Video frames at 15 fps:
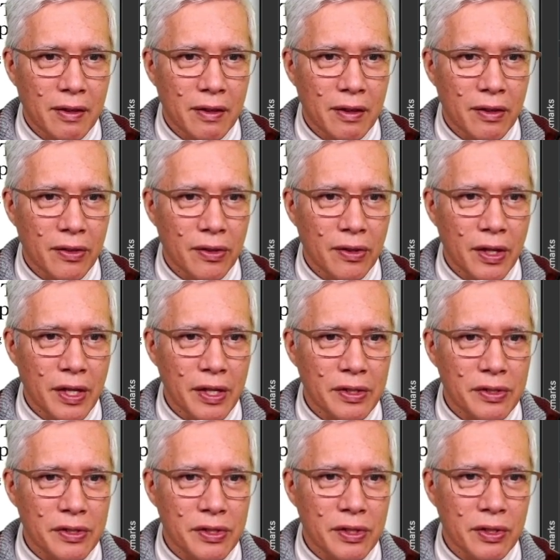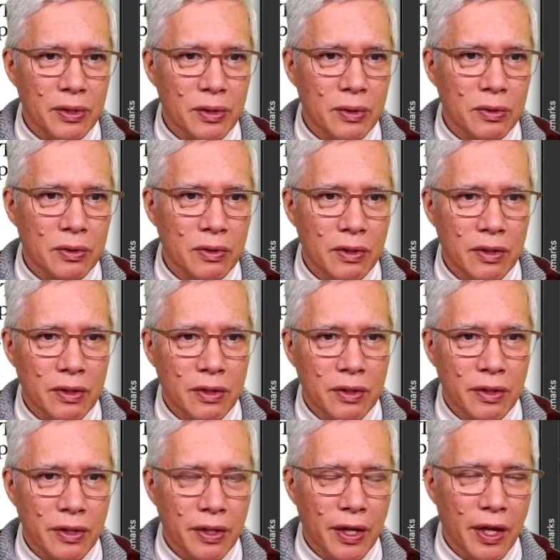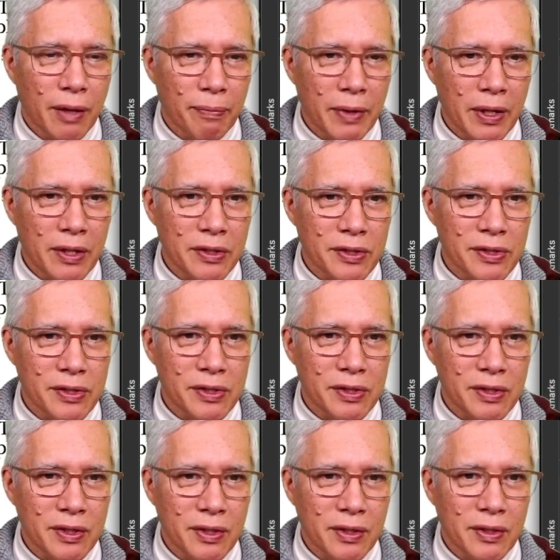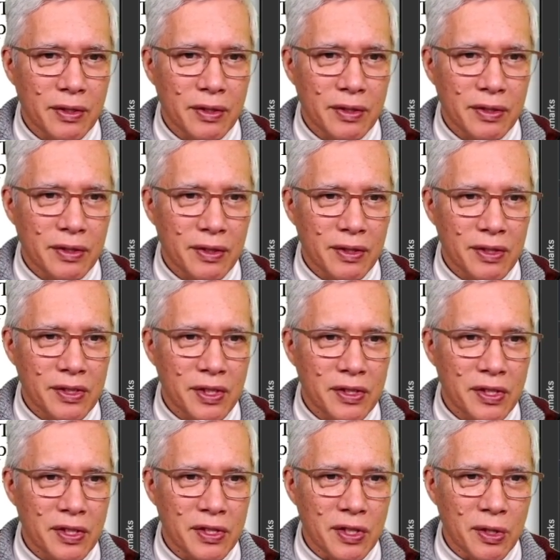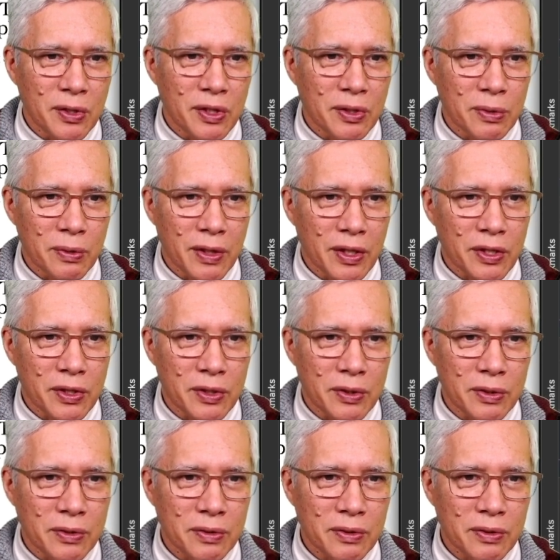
All right, so yeah, because since it's unidirectional,